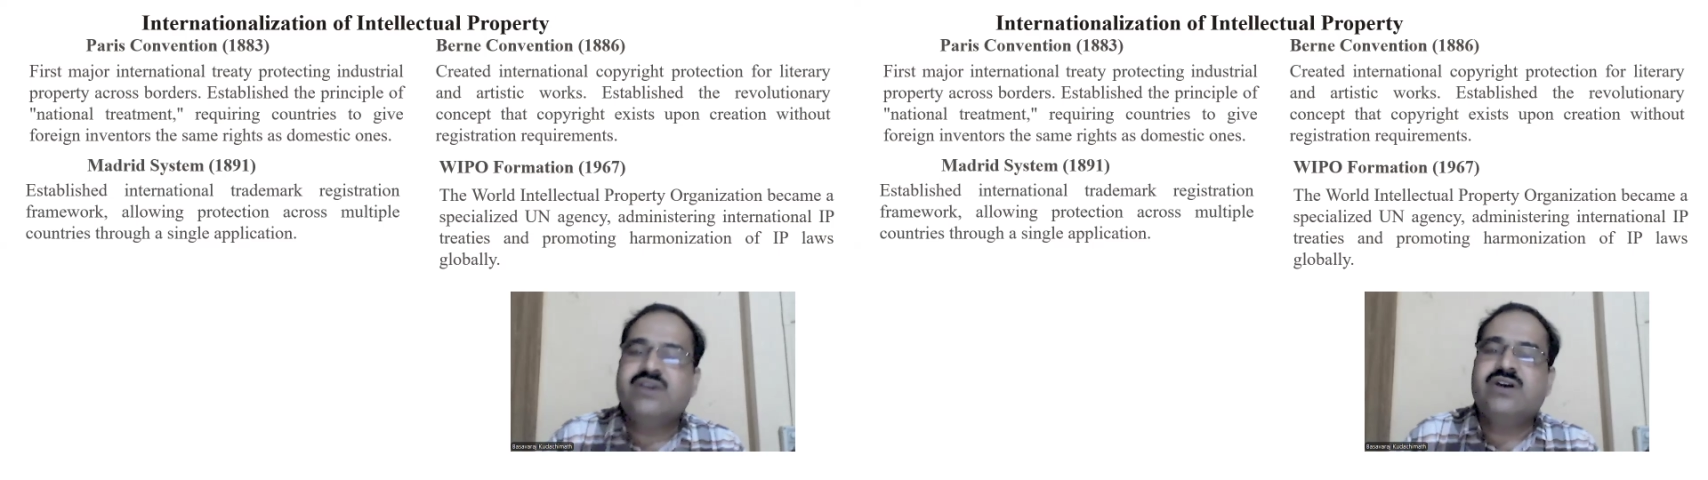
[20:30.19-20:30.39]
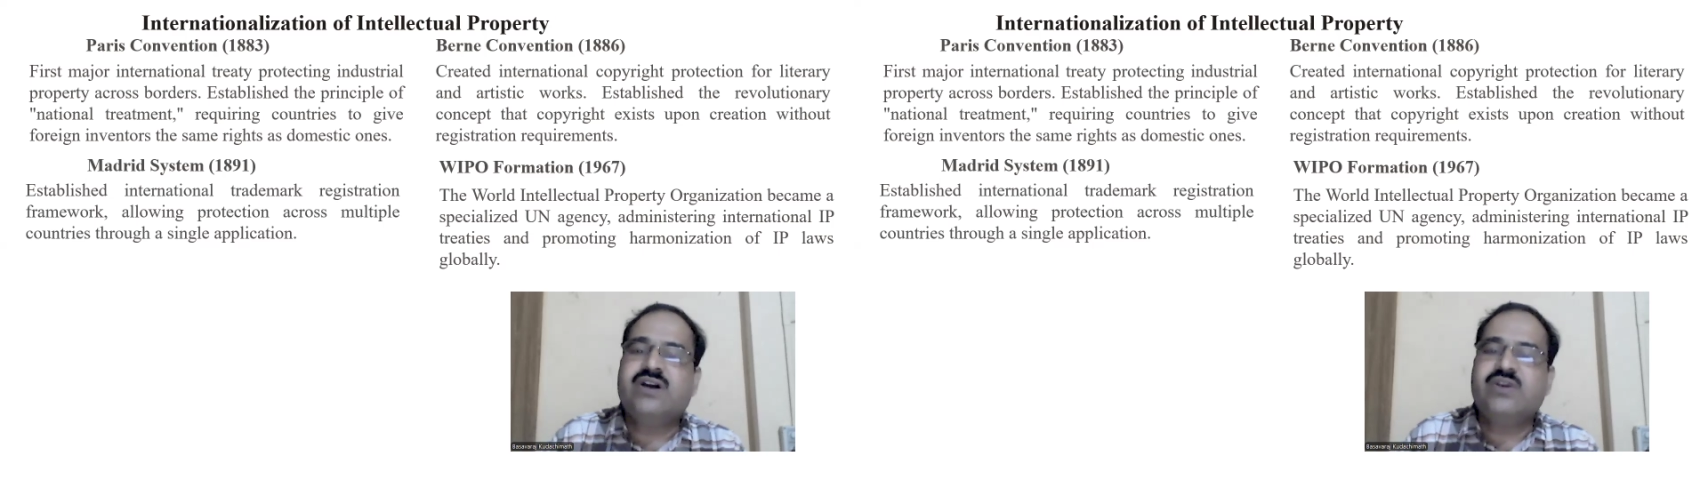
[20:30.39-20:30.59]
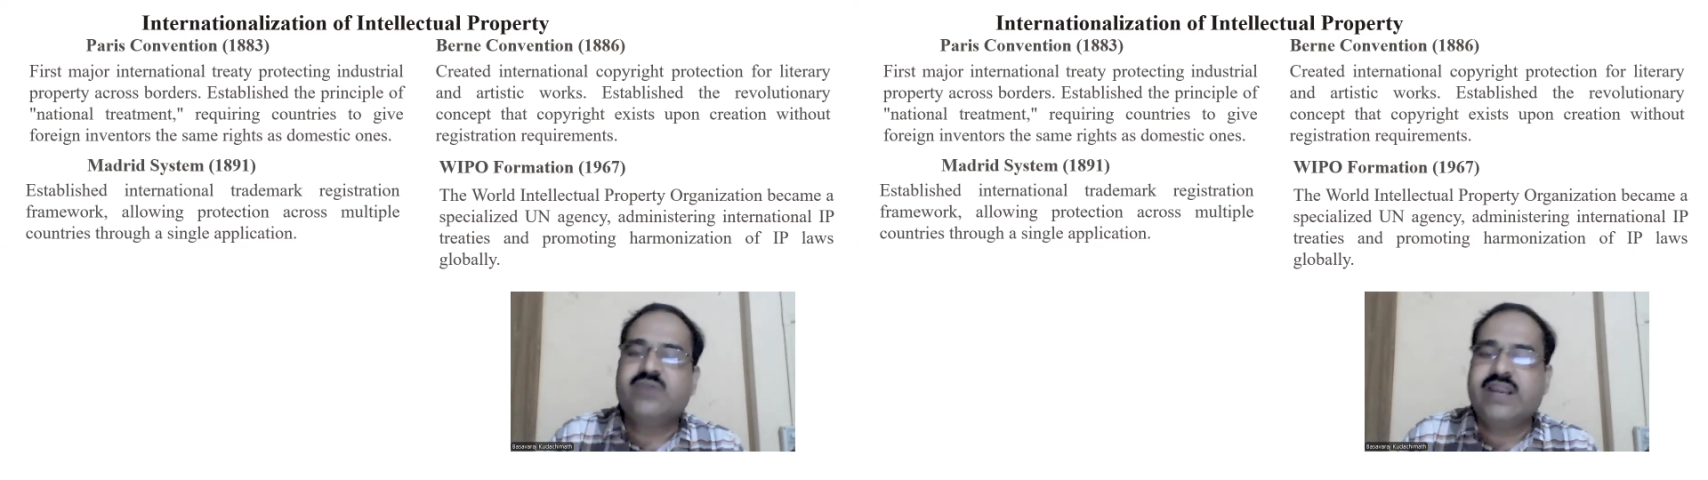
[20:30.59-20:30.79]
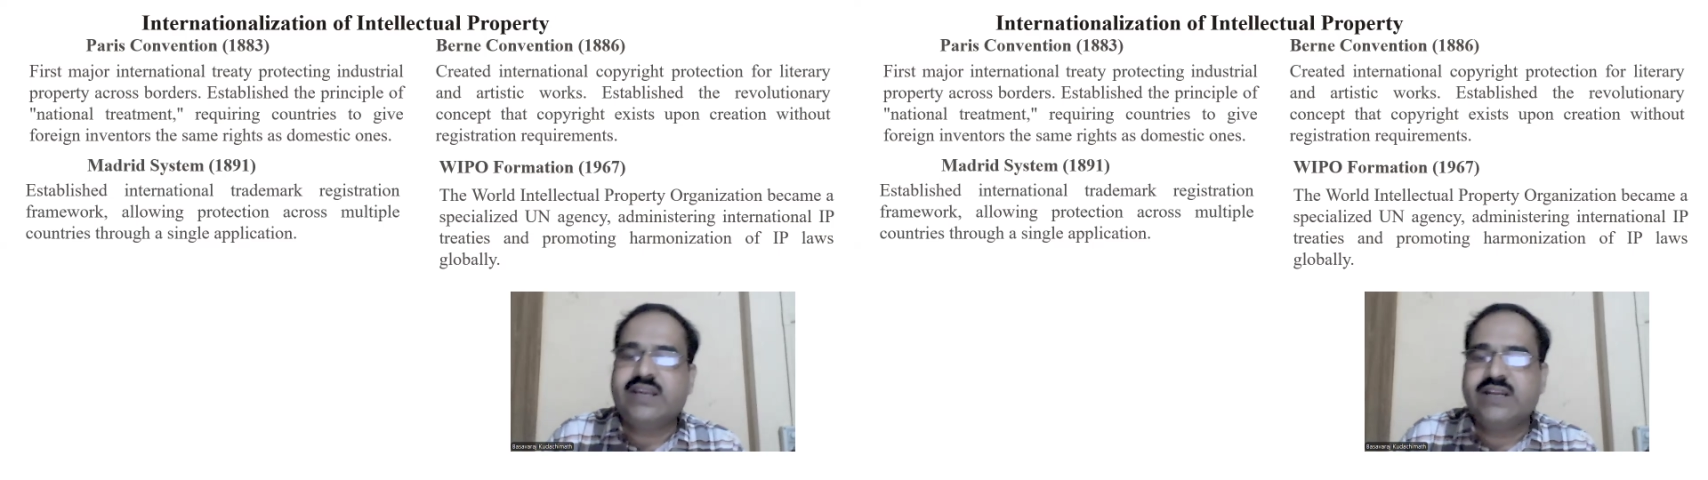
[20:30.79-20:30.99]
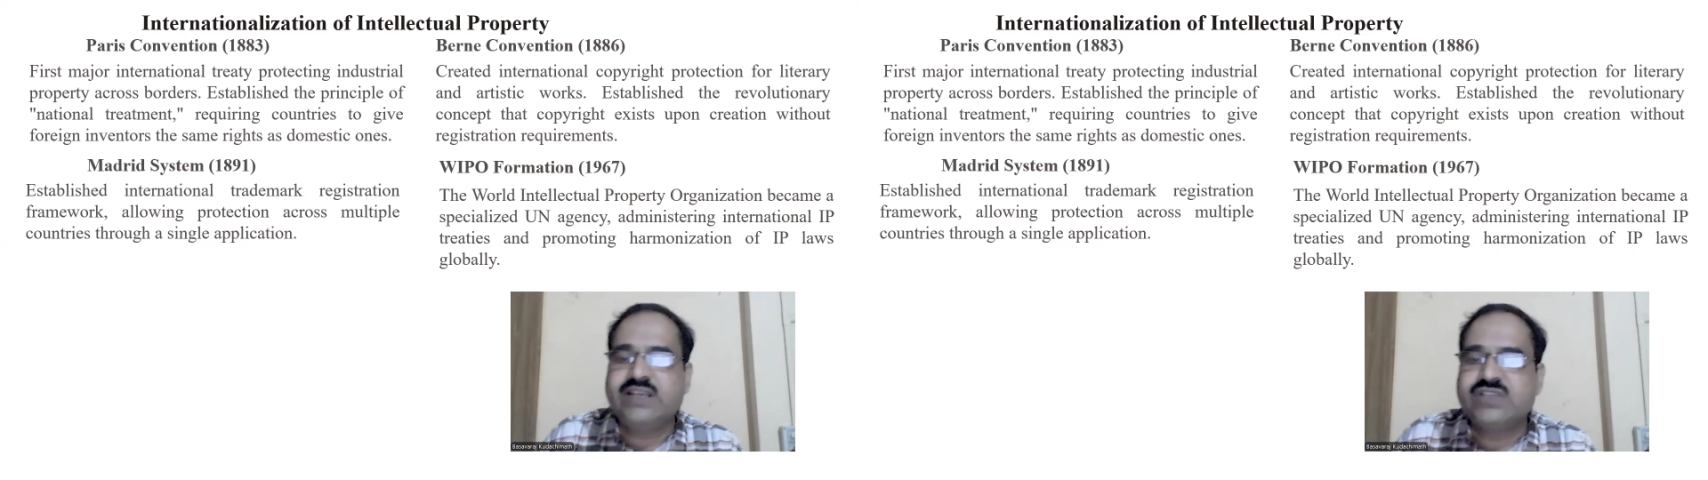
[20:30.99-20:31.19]

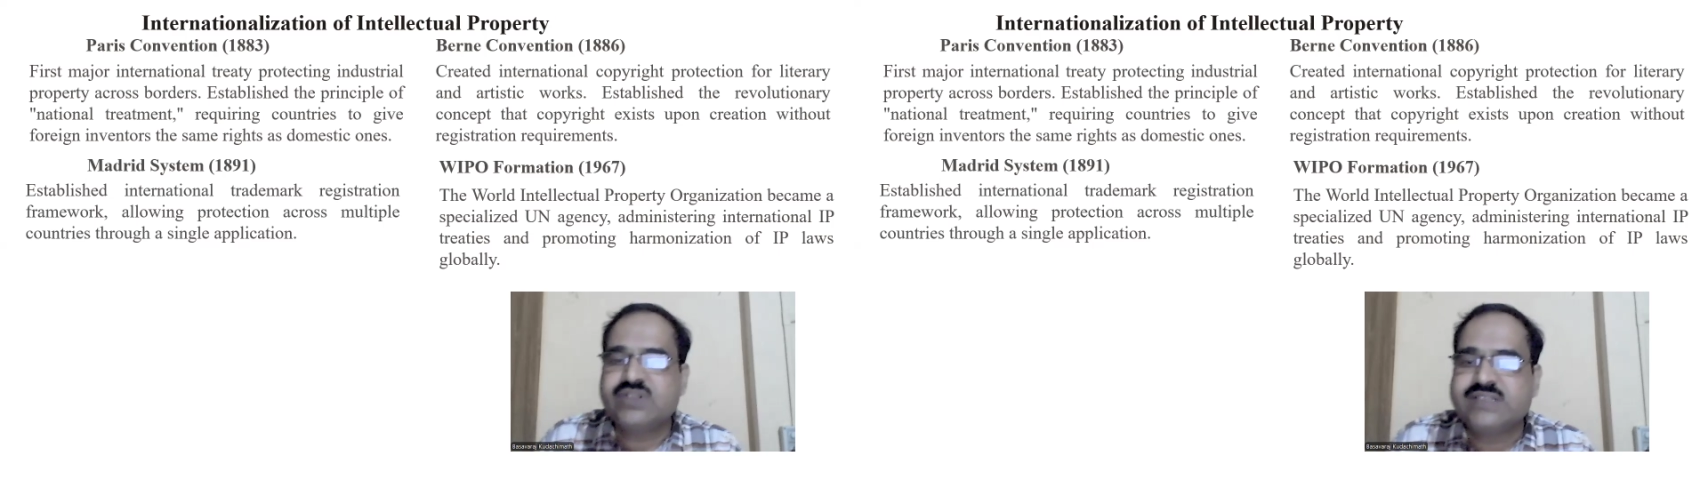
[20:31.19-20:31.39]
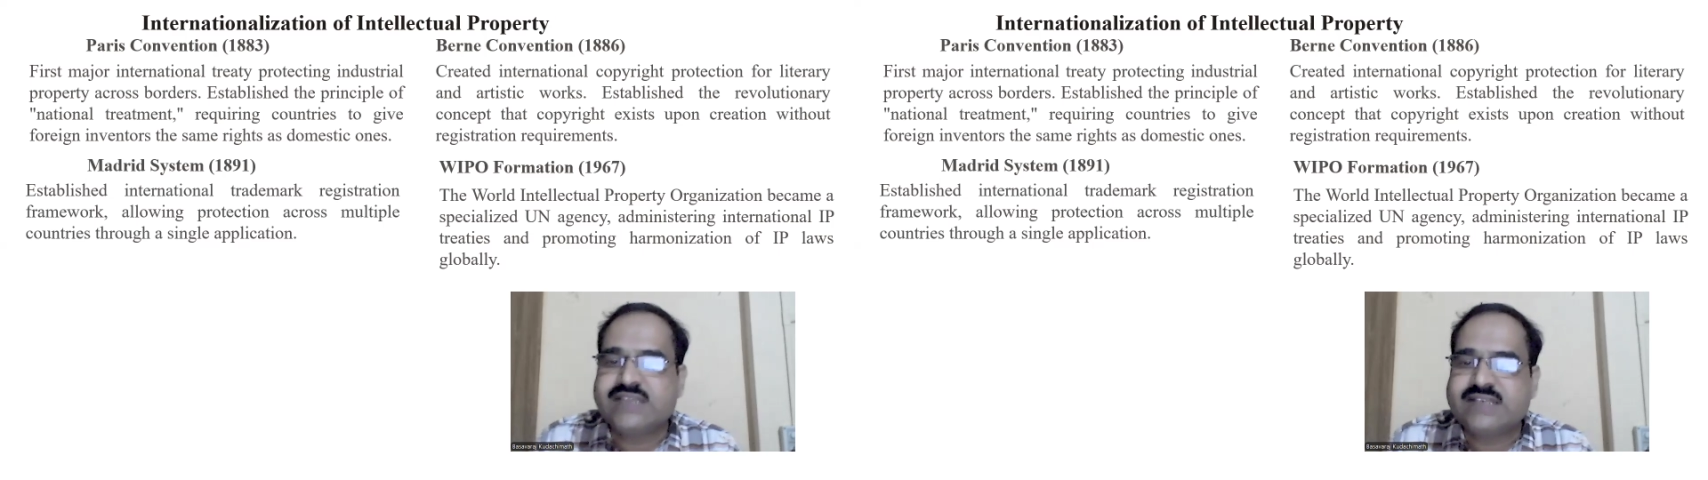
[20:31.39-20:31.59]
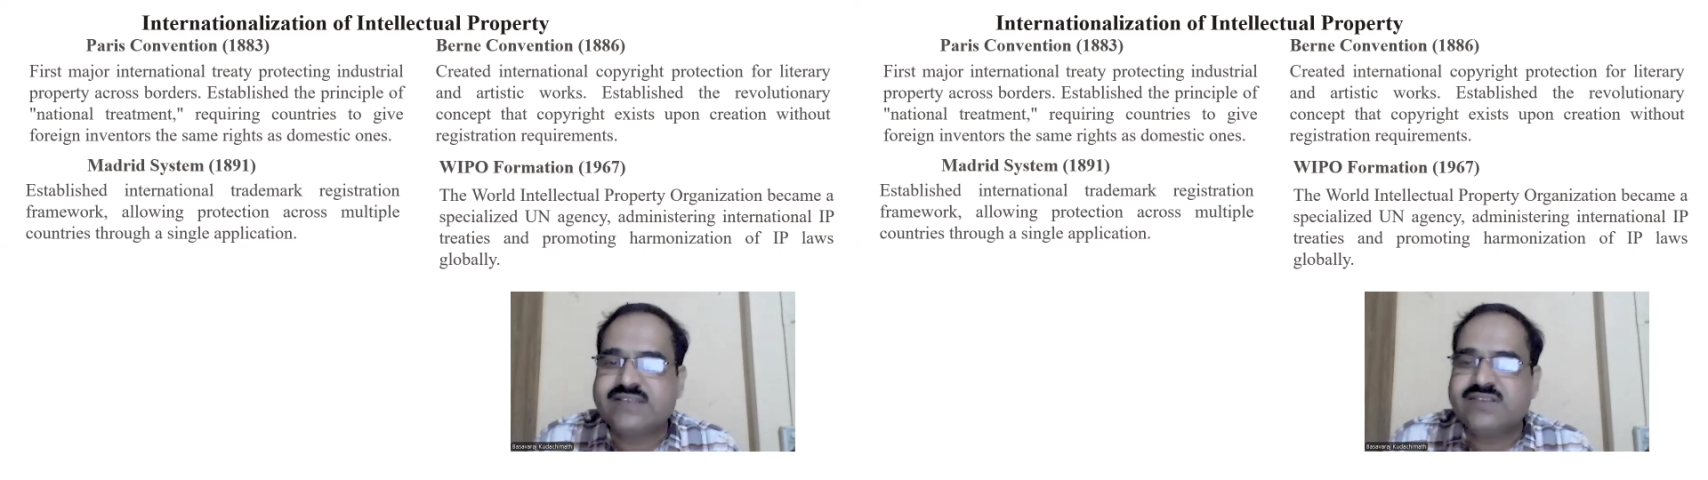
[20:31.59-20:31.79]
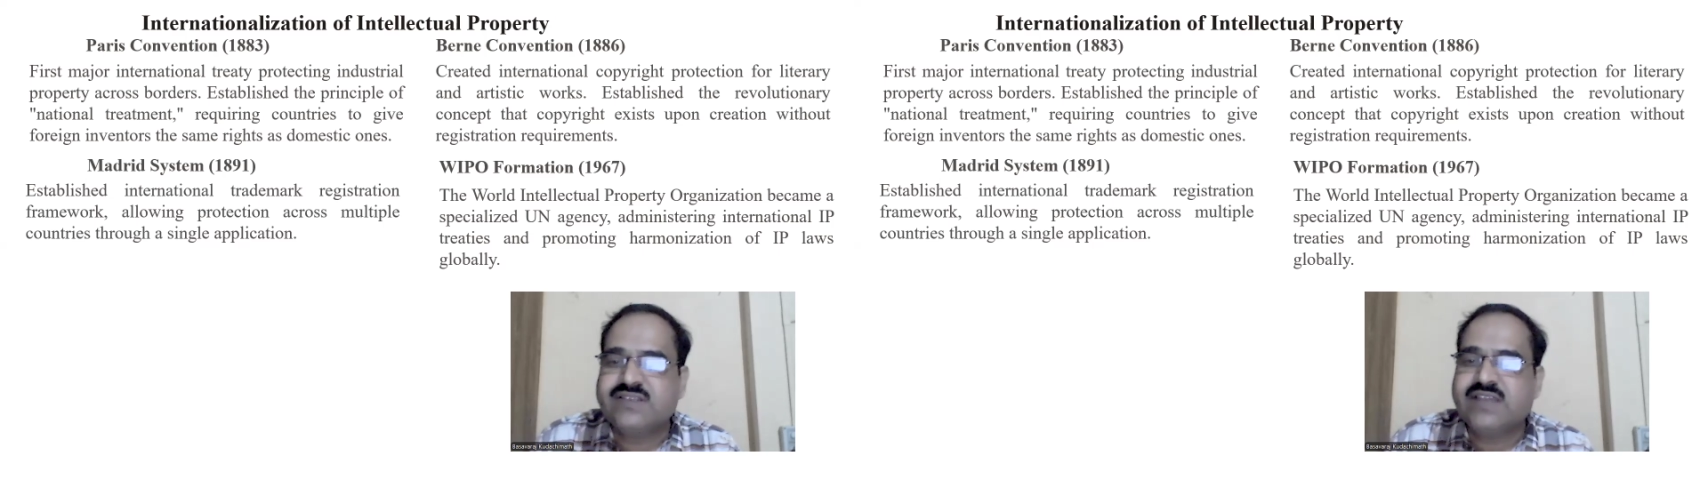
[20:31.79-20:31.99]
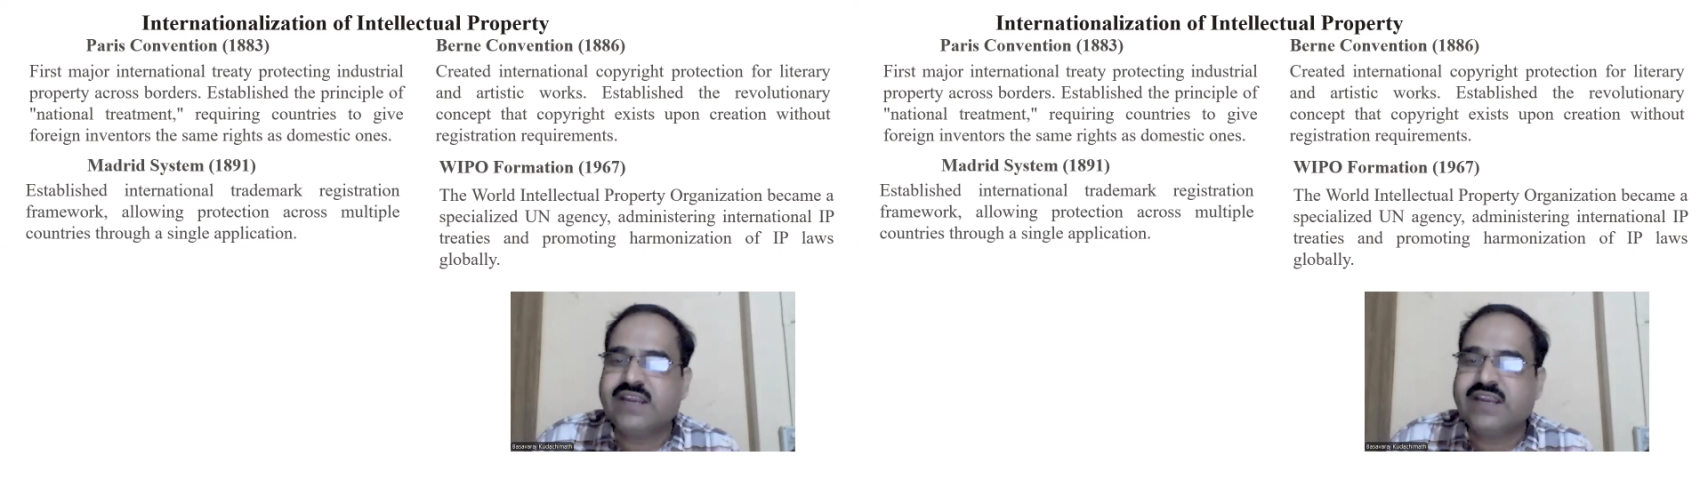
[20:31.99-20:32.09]
United Nations agency